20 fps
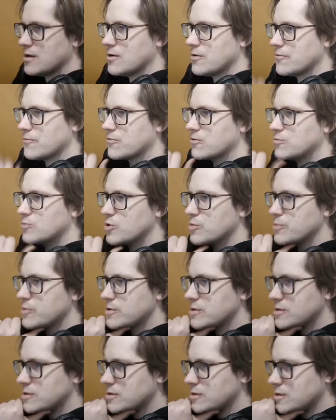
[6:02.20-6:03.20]
for a
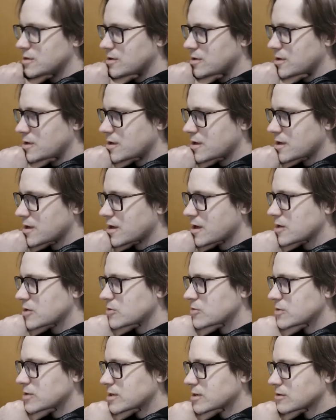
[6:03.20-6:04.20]
moment, and
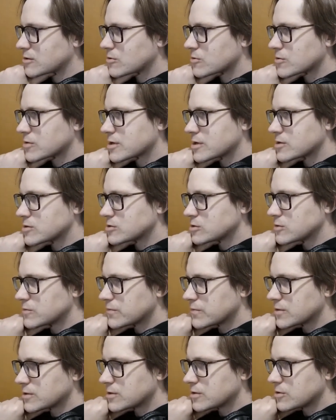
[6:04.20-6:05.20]
you can learn how to
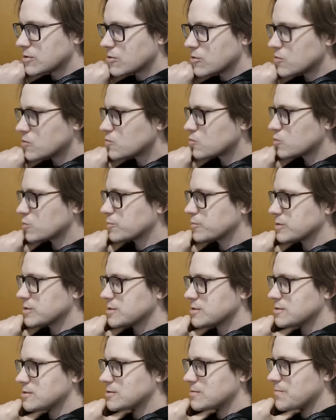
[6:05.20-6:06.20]
configure your own
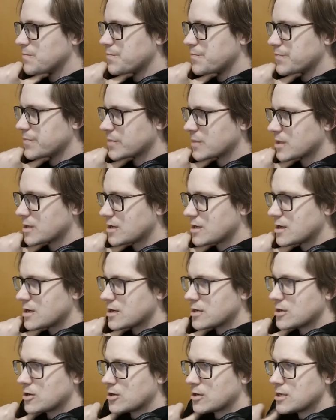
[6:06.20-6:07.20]
properties.
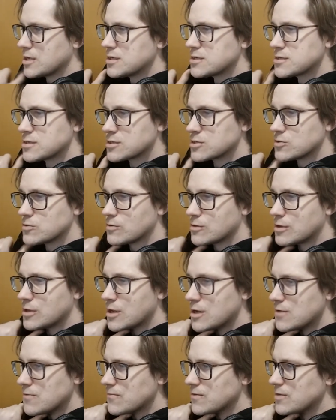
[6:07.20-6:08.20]
Now it links us to a
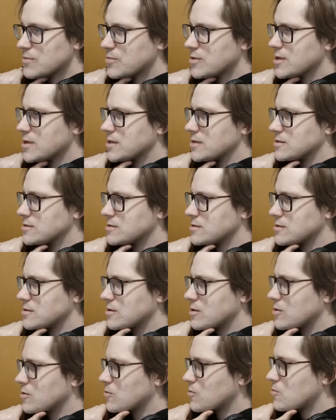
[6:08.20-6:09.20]
lovely place
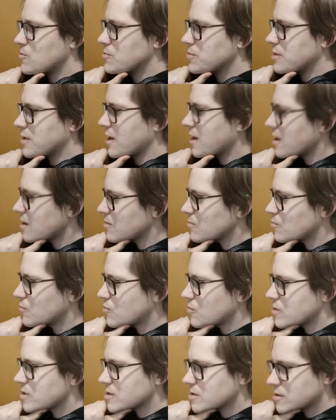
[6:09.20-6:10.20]
called the
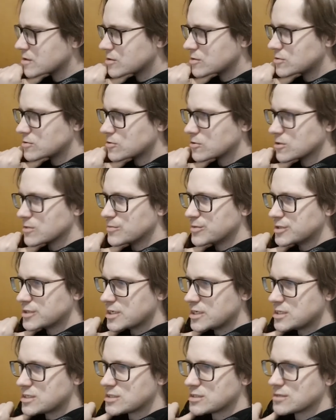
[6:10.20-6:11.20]
Handbrake
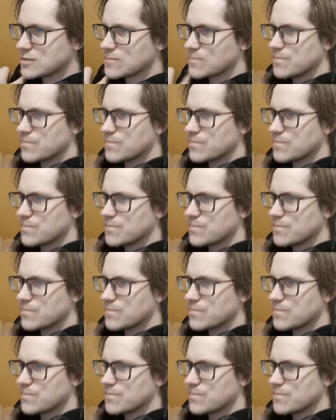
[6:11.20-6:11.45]
documentation.